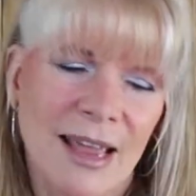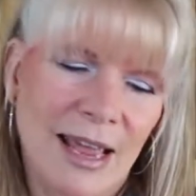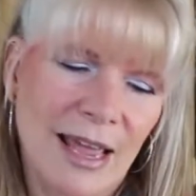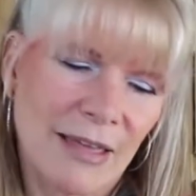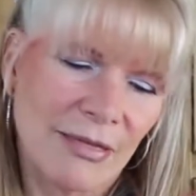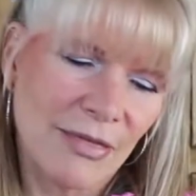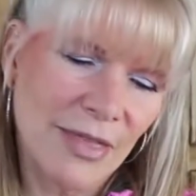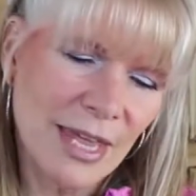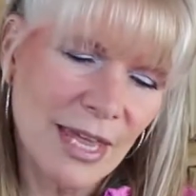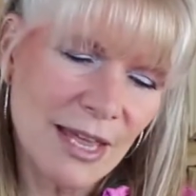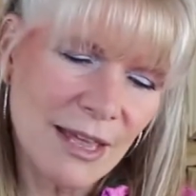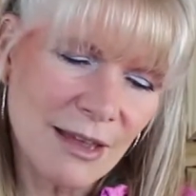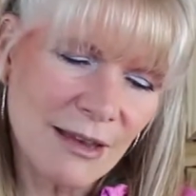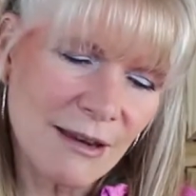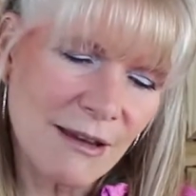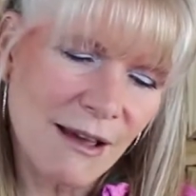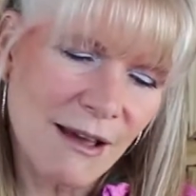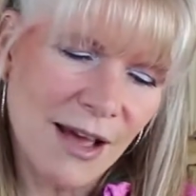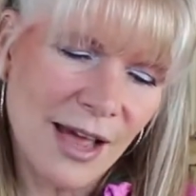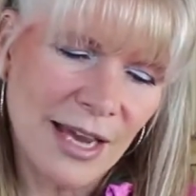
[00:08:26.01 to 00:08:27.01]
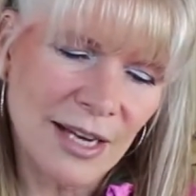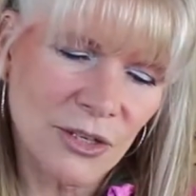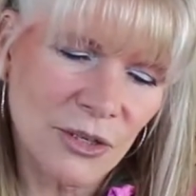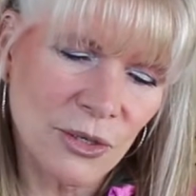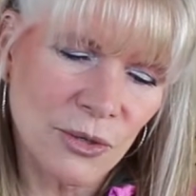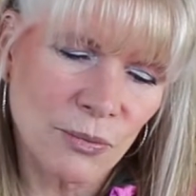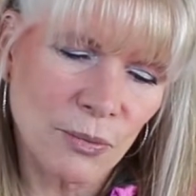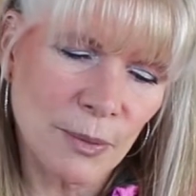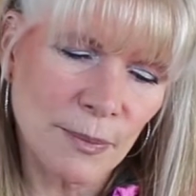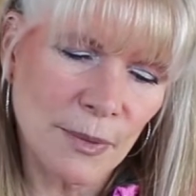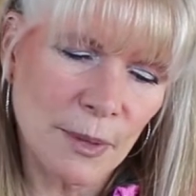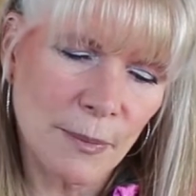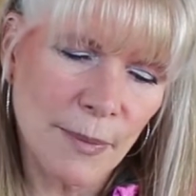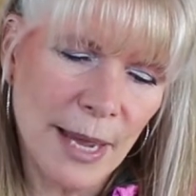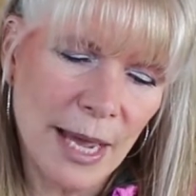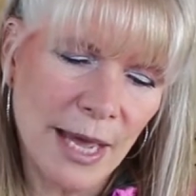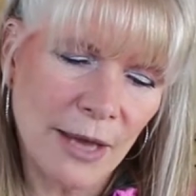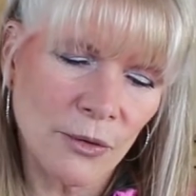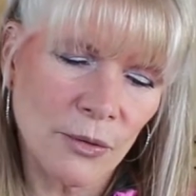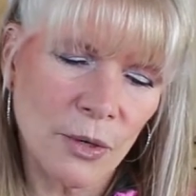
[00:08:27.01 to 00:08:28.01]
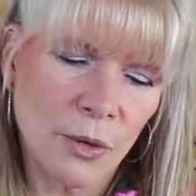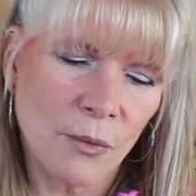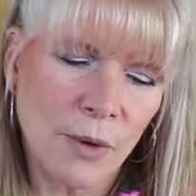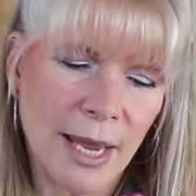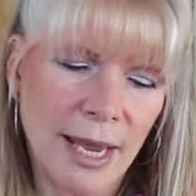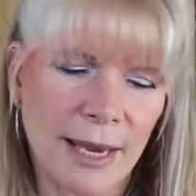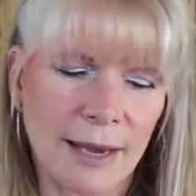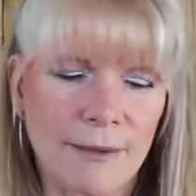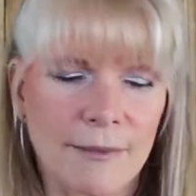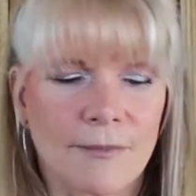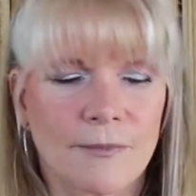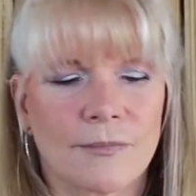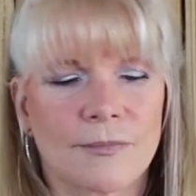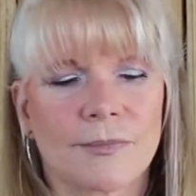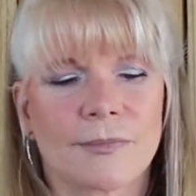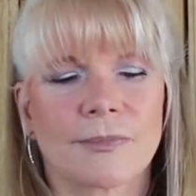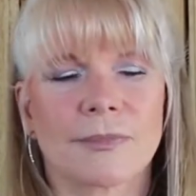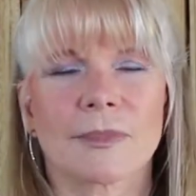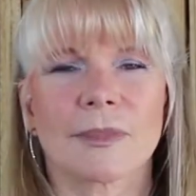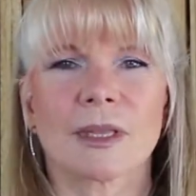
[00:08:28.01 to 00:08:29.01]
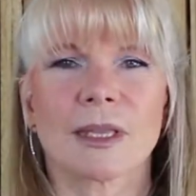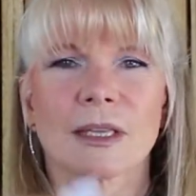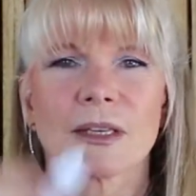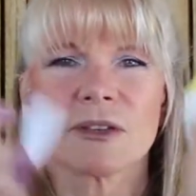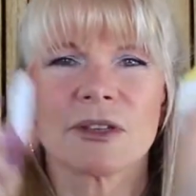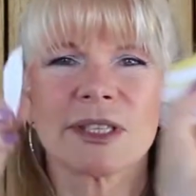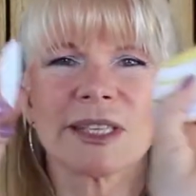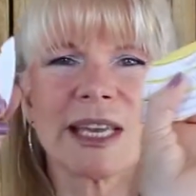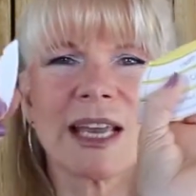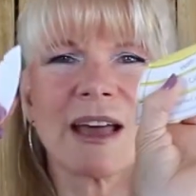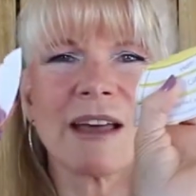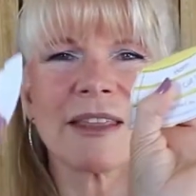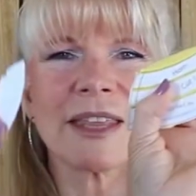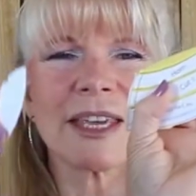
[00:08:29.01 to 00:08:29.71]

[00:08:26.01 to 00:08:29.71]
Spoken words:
and then I just rip the pattern away. Do you see how